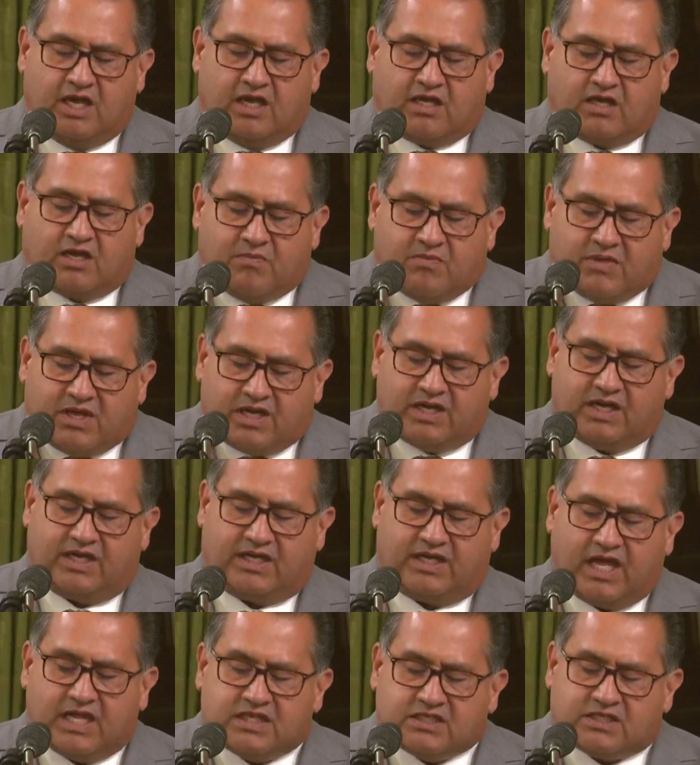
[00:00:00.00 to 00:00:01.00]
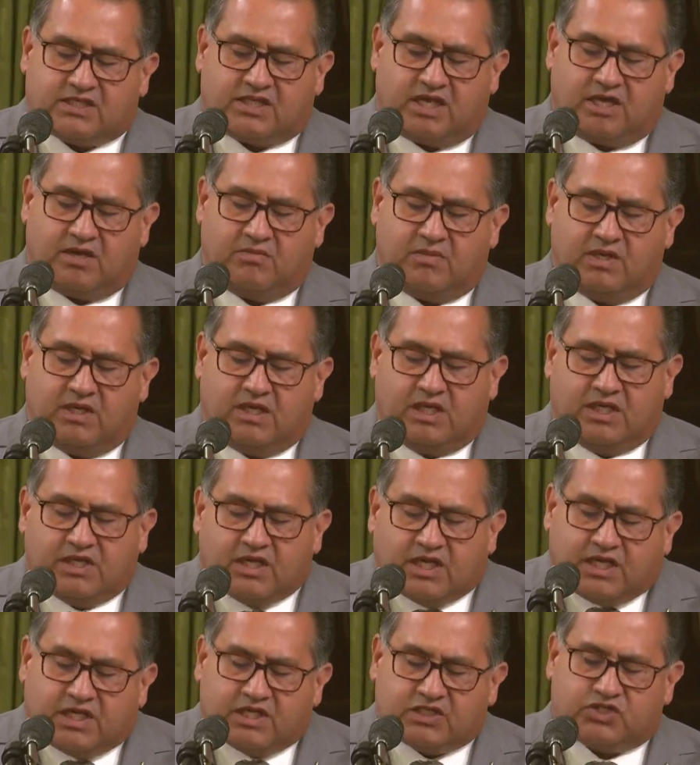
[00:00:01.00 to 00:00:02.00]
committed against them in
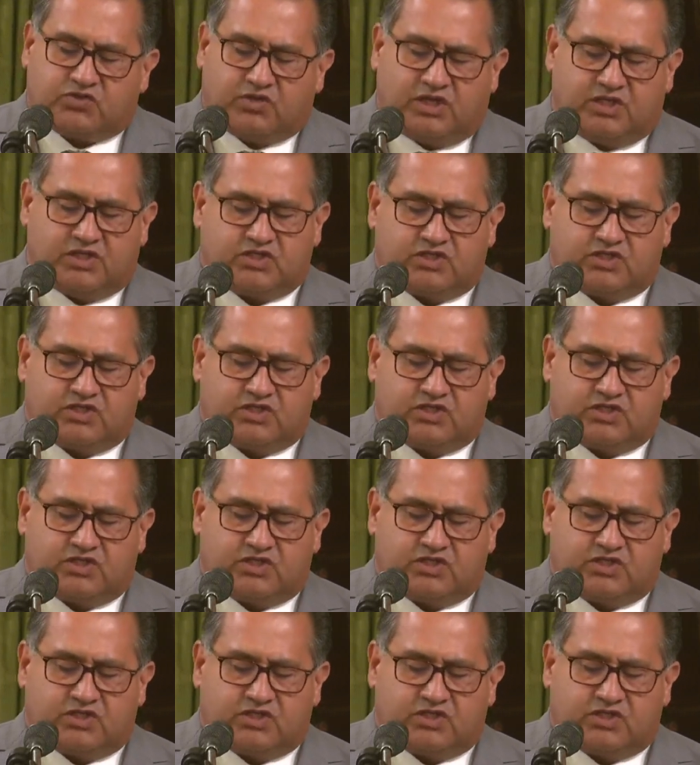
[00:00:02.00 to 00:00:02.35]
the history of